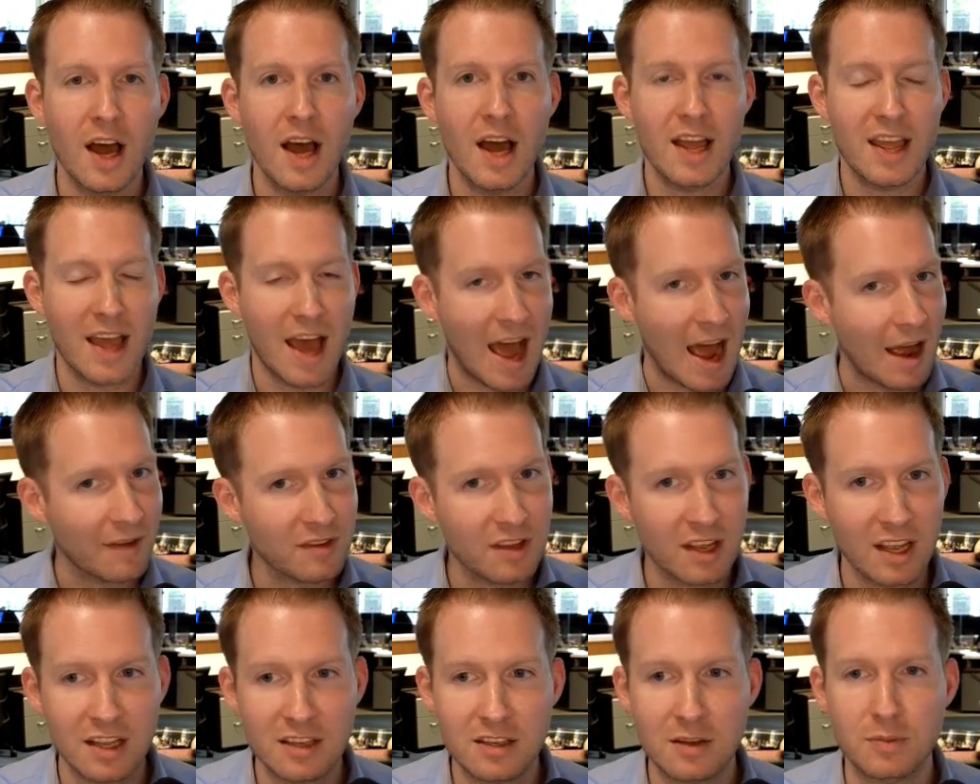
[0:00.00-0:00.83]
you have to
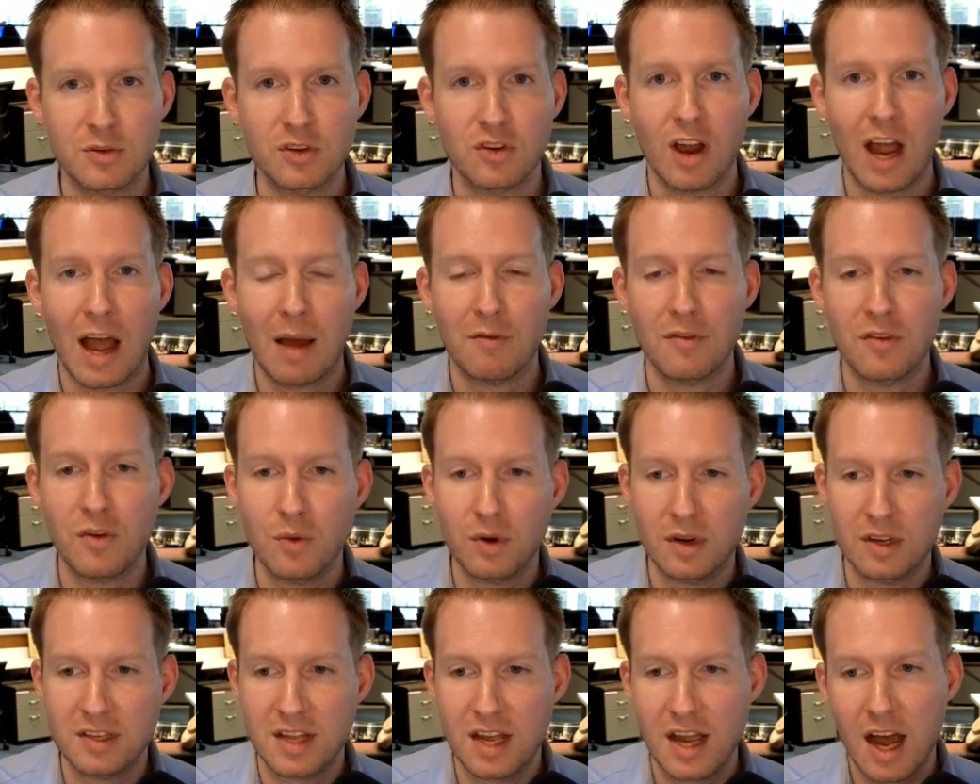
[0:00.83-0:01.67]
hit subscribe if you want
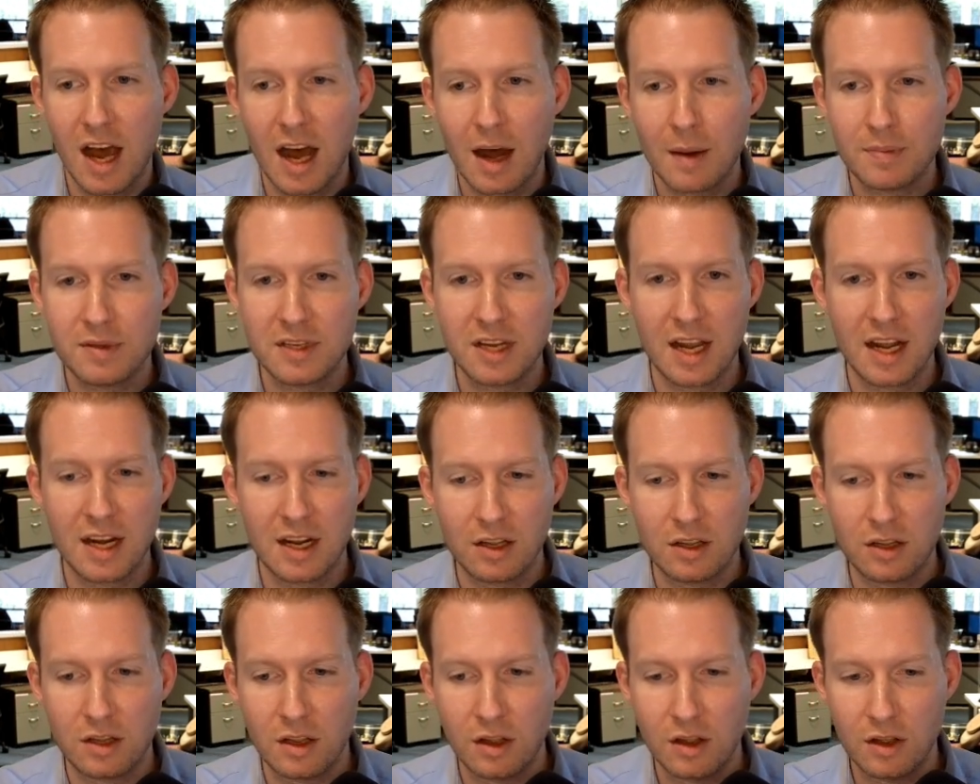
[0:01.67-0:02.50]
to stay
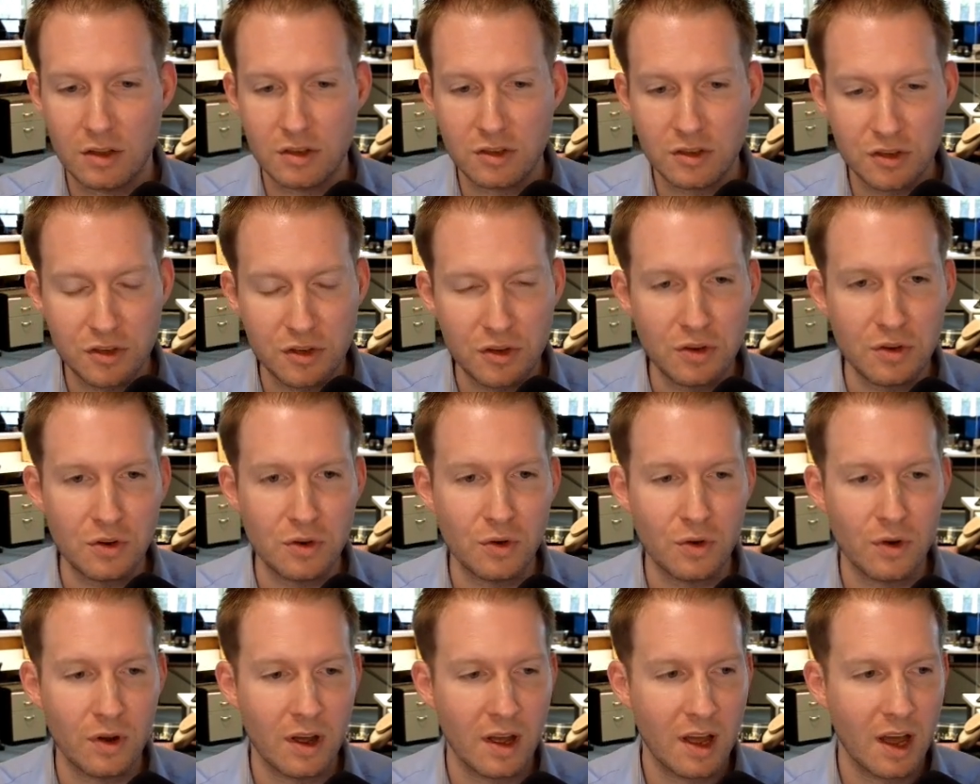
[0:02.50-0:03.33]
updated
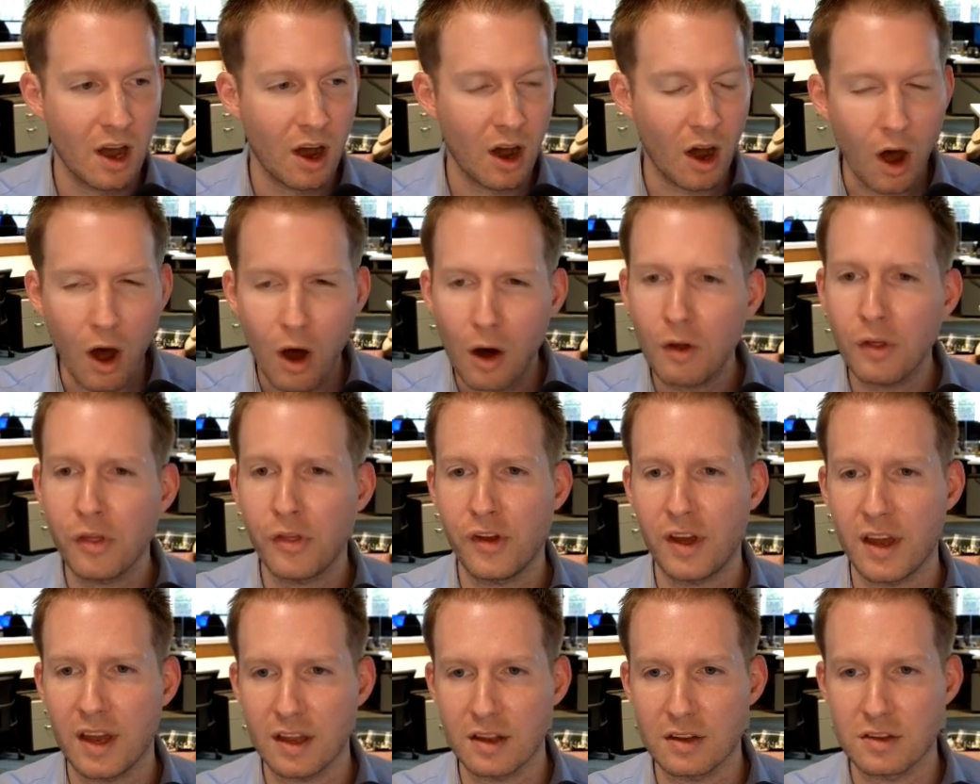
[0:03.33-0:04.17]
to all
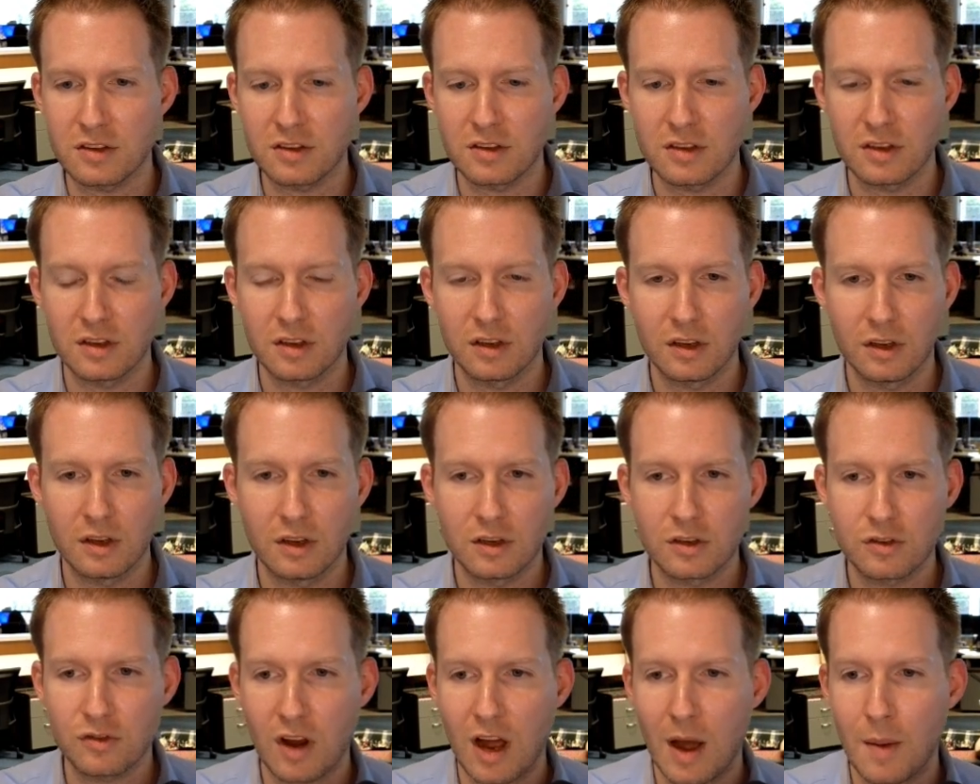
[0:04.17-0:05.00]
things
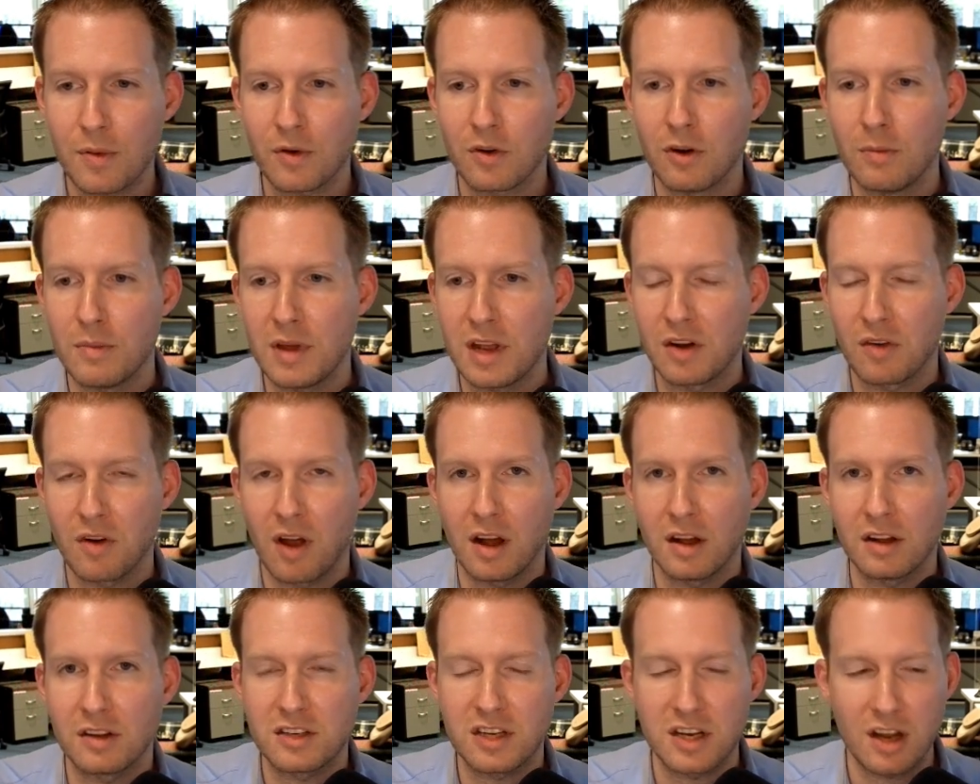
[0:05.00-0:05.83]
tropical
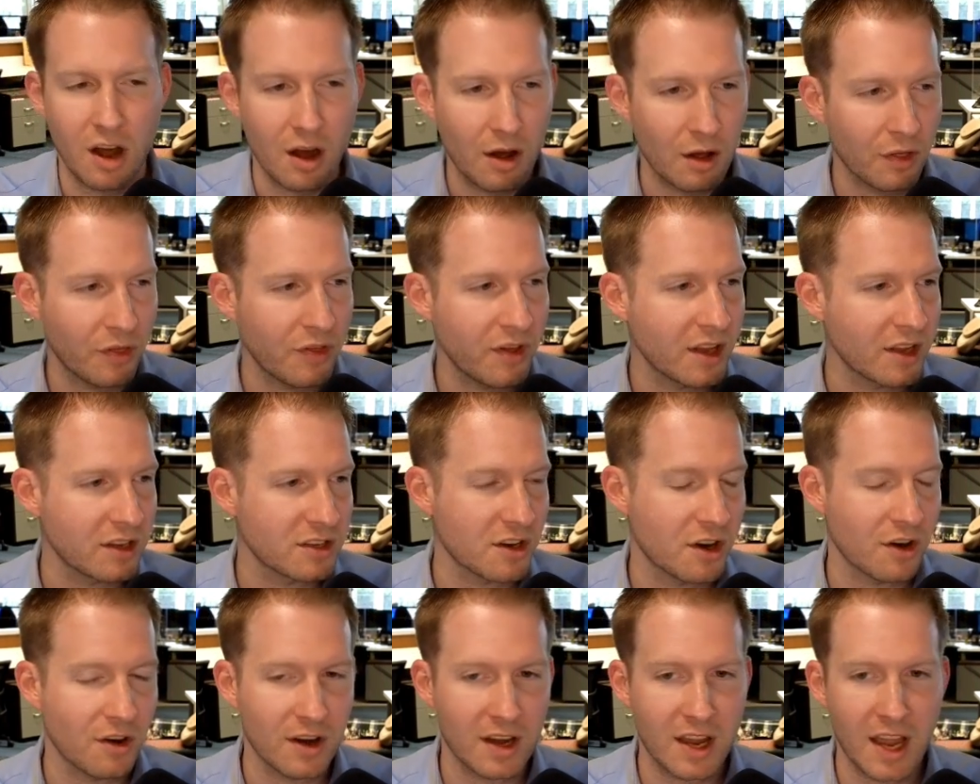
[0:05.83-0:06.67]
meteorology, all things
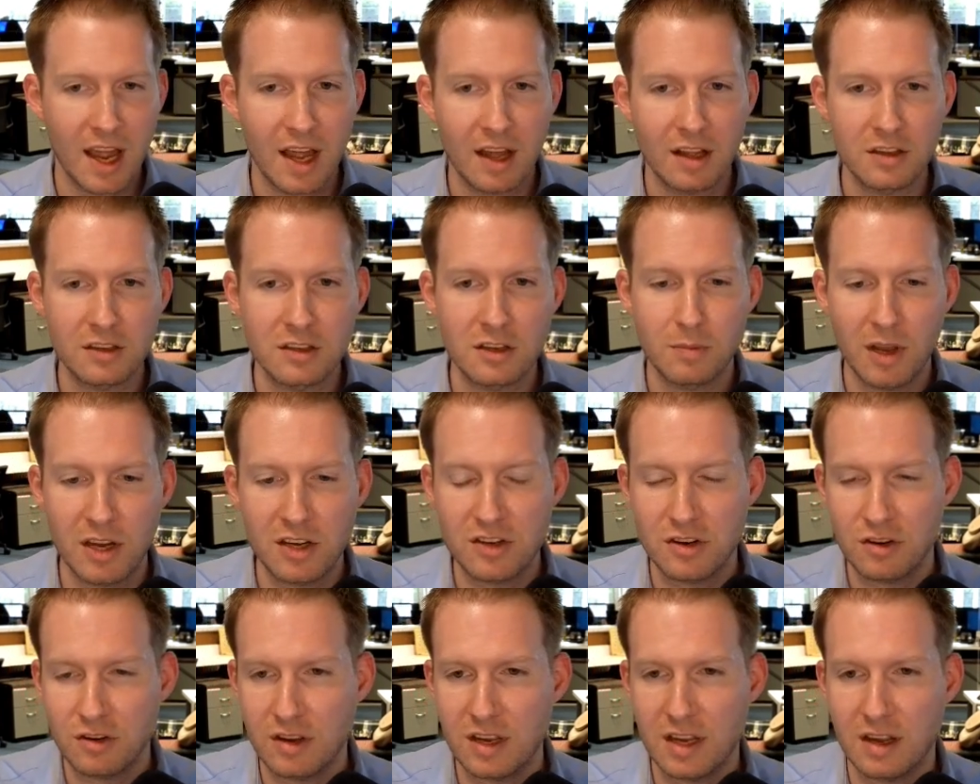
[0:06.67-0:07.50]
hurricanes. So make
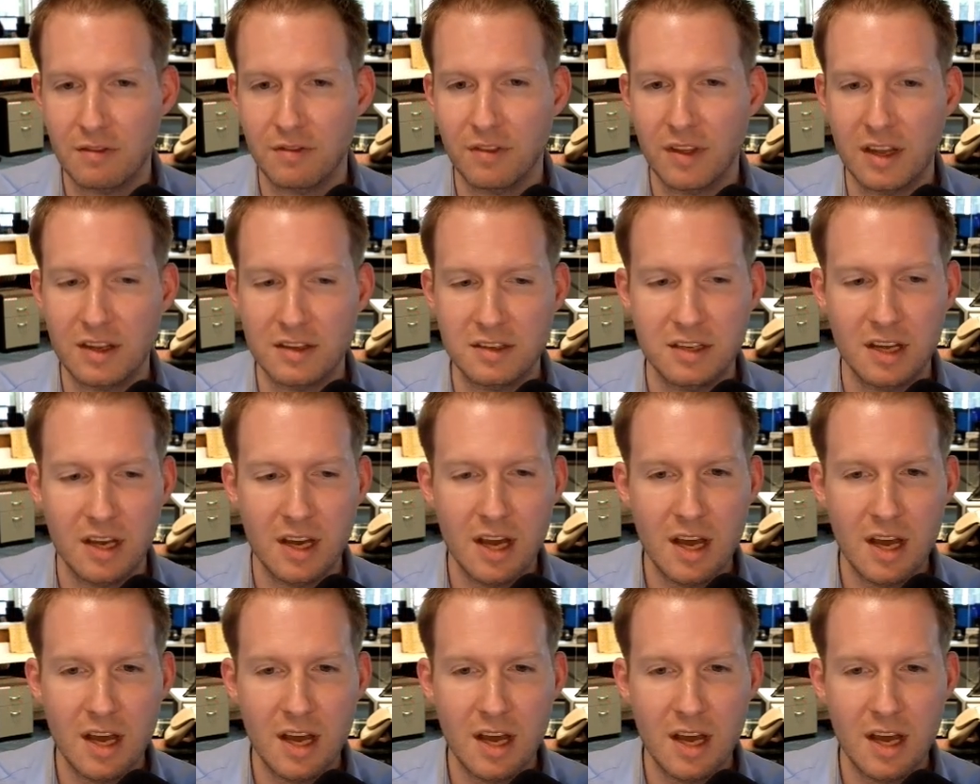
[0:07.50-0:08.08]
sure you give this